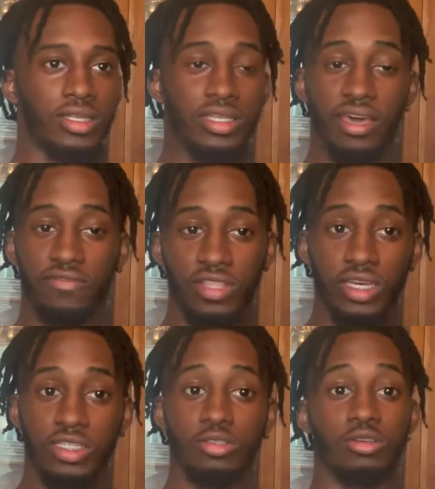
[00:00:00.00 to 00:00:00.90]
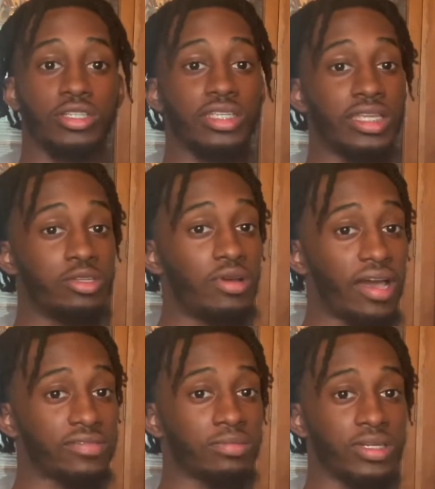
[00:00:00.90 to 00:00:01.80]
definitely look into those because they do
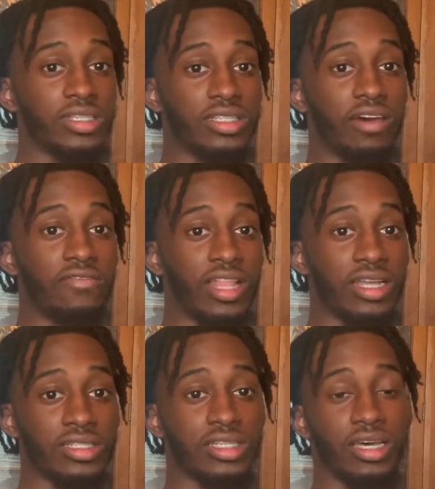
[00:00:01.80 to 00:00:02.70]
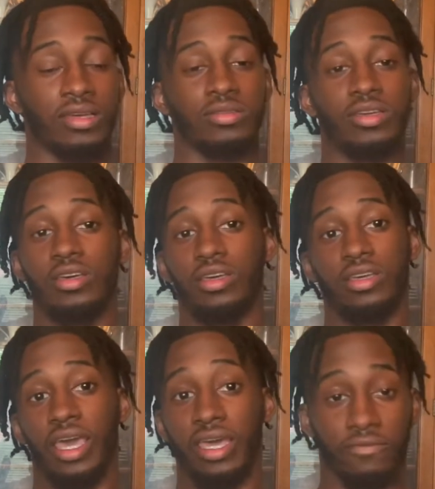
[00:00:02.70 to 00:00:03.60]
have some good stuff a lot of the times
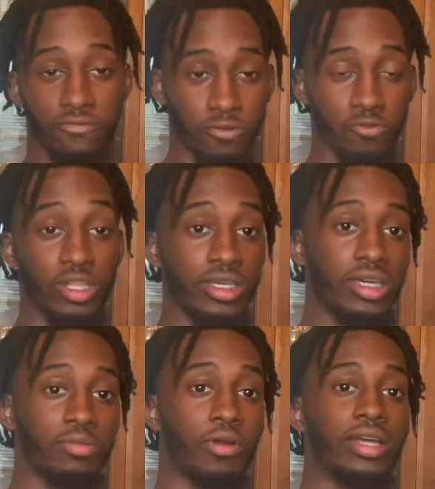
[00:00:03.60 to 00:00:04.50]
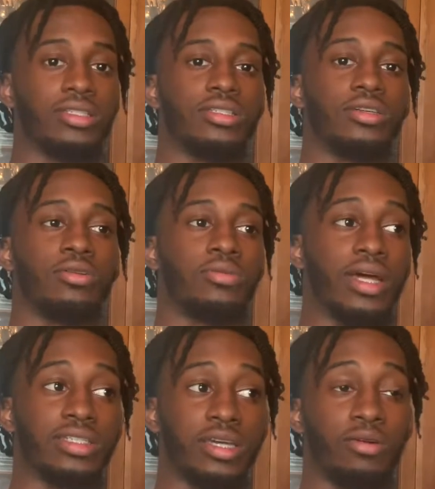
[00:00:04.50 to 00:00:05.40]
and for really good prices. So when
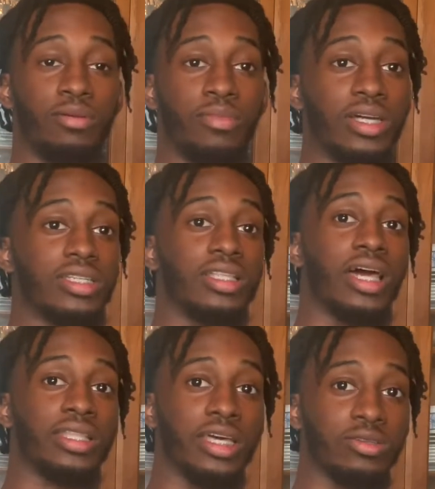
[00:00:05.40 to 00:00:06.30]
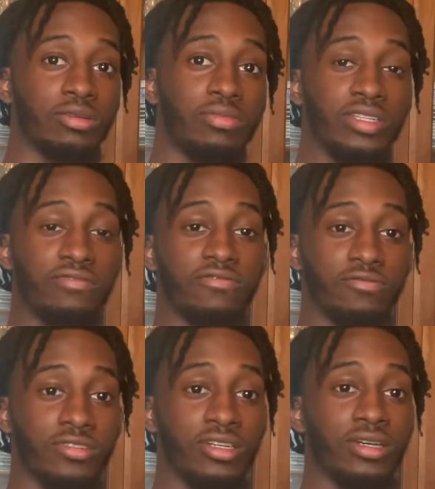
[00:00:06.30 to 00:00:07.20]
I say on a budget, like that's on a budget for
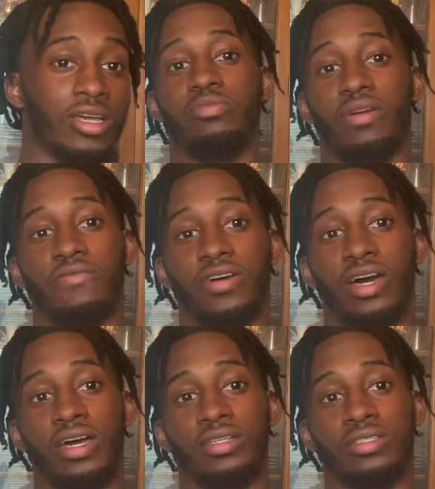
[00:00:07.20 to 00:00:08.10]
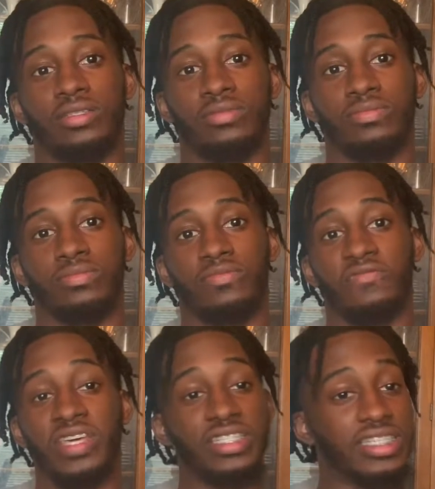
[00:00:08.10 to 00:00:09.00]
real. You may find some
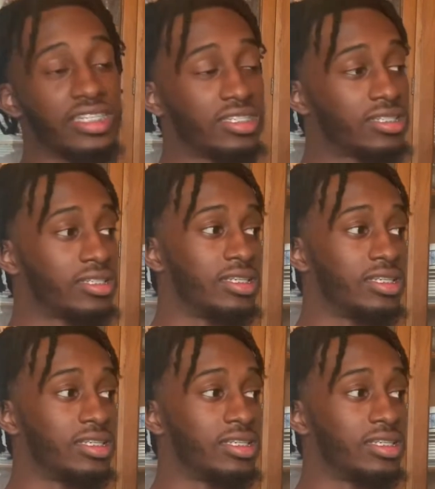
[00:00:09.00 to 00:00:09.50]
vintage